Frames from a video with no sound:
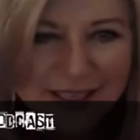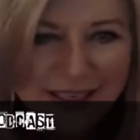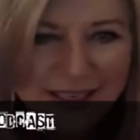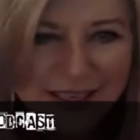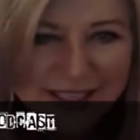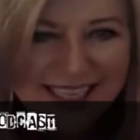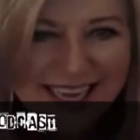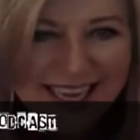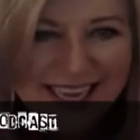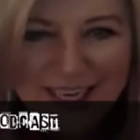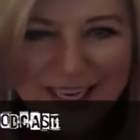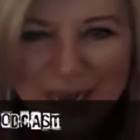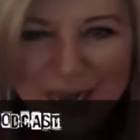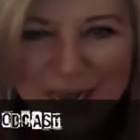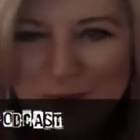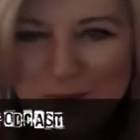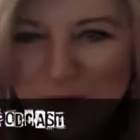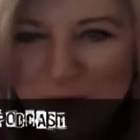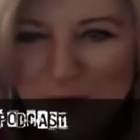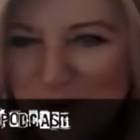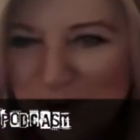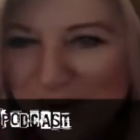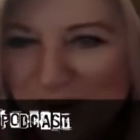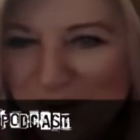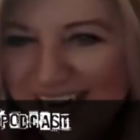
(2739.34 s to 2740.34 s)
this Sunday
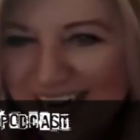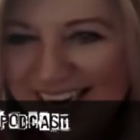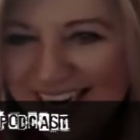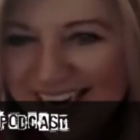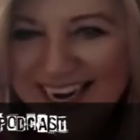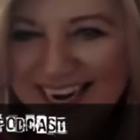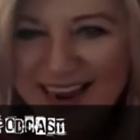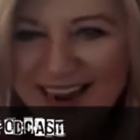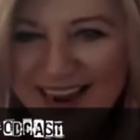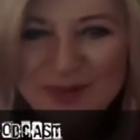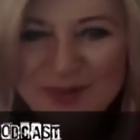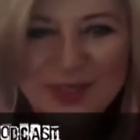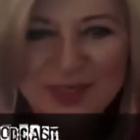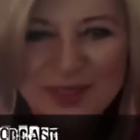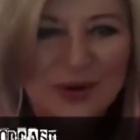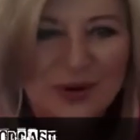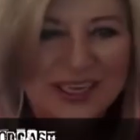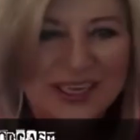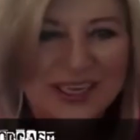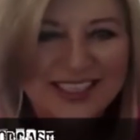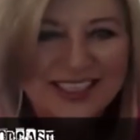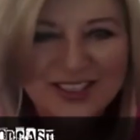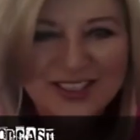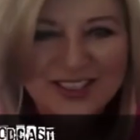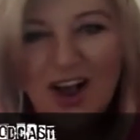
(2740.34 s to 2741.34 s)
morning. And I'm so
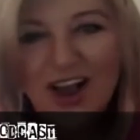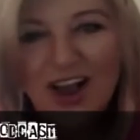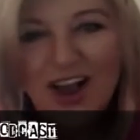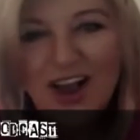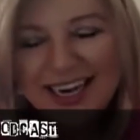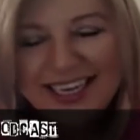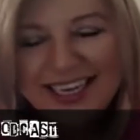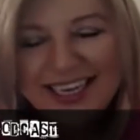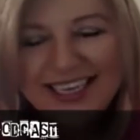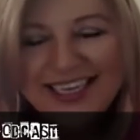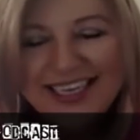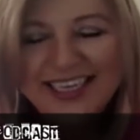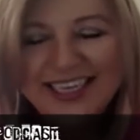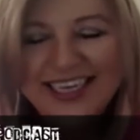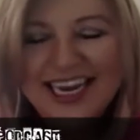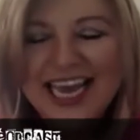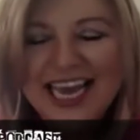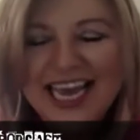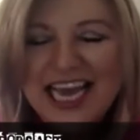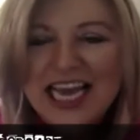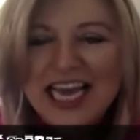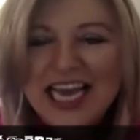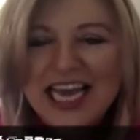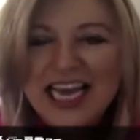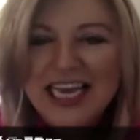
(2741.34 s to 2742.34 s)
excited. And,
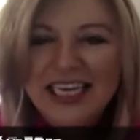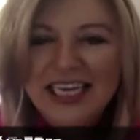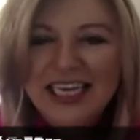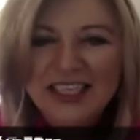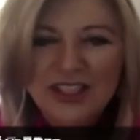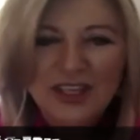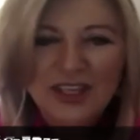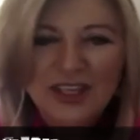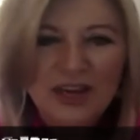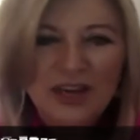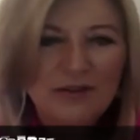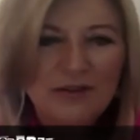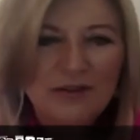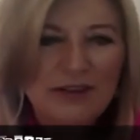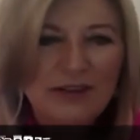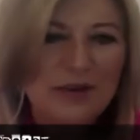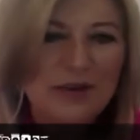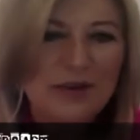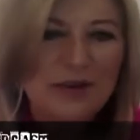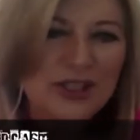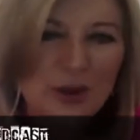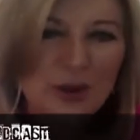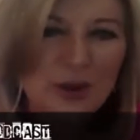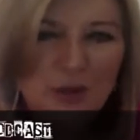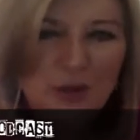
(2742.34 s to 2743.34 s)
you know, he
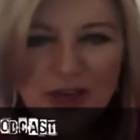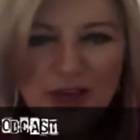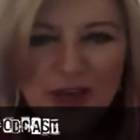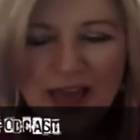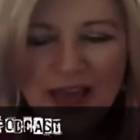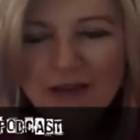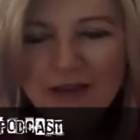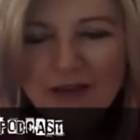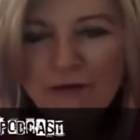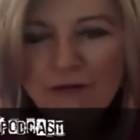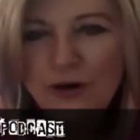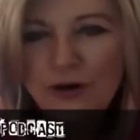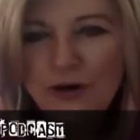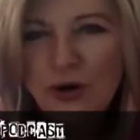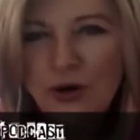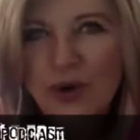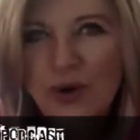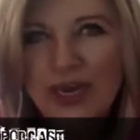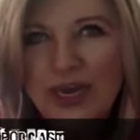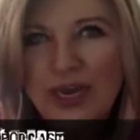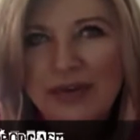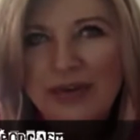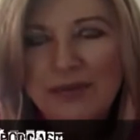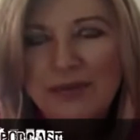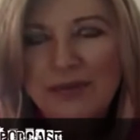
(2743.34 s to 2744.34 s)
was so thankful
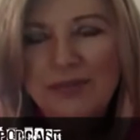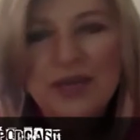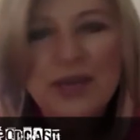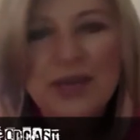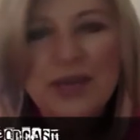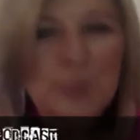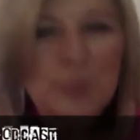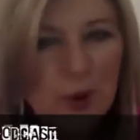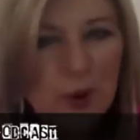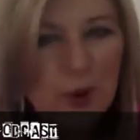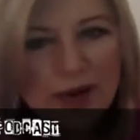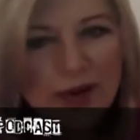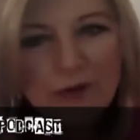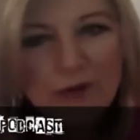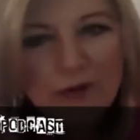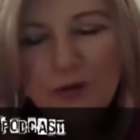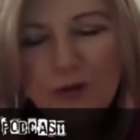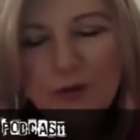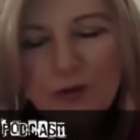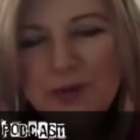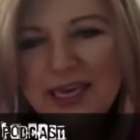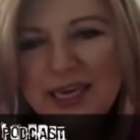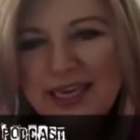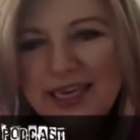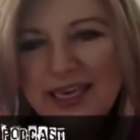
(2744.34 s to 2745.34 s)
and he prayed for
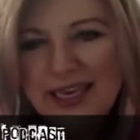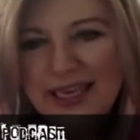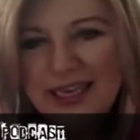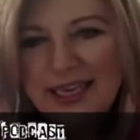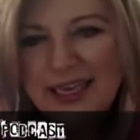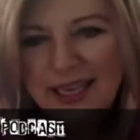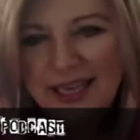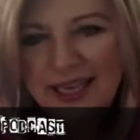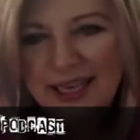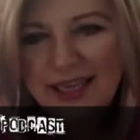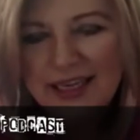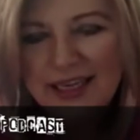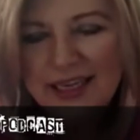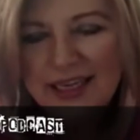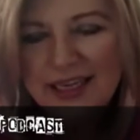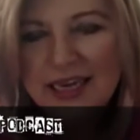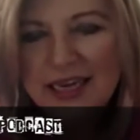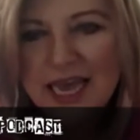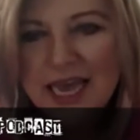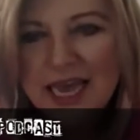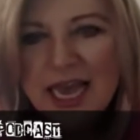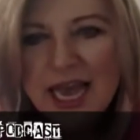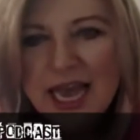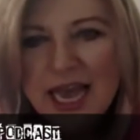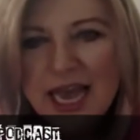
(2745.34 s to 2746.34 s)
me again. And
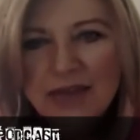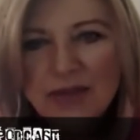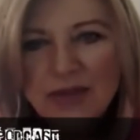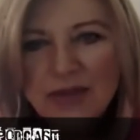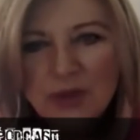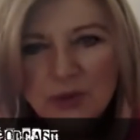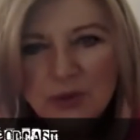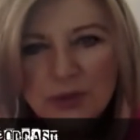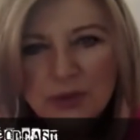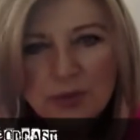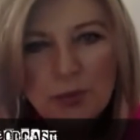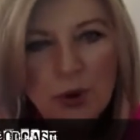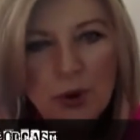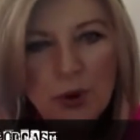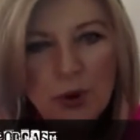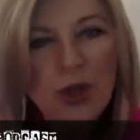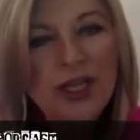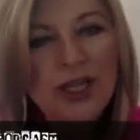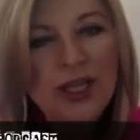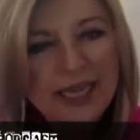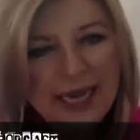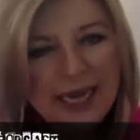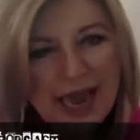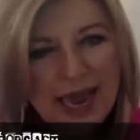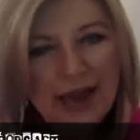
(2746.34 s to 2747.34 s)
as I was
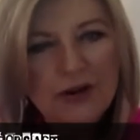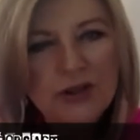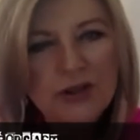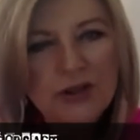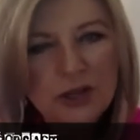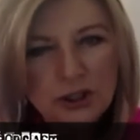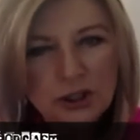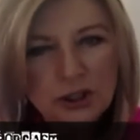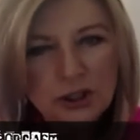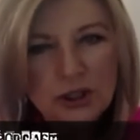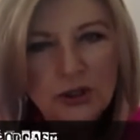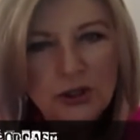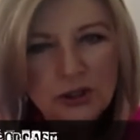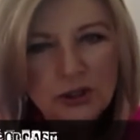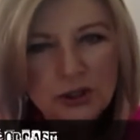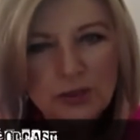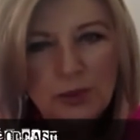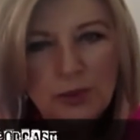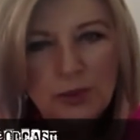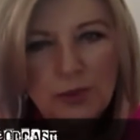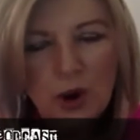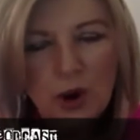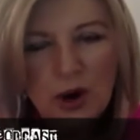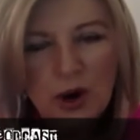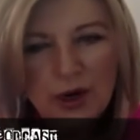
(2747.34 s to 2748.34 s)
pulling out of the church
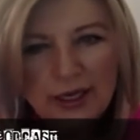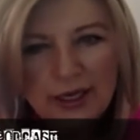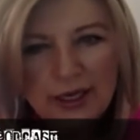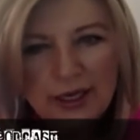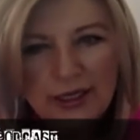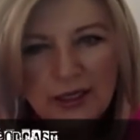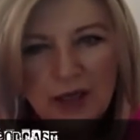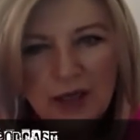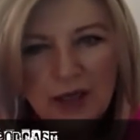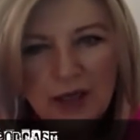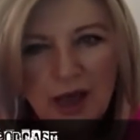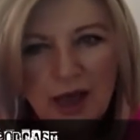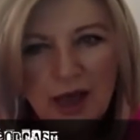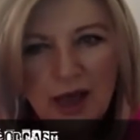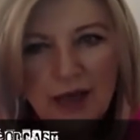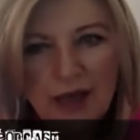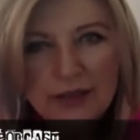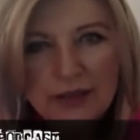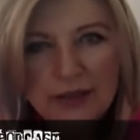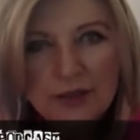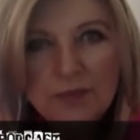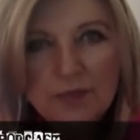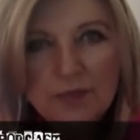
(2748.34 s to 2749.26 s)
parking lot,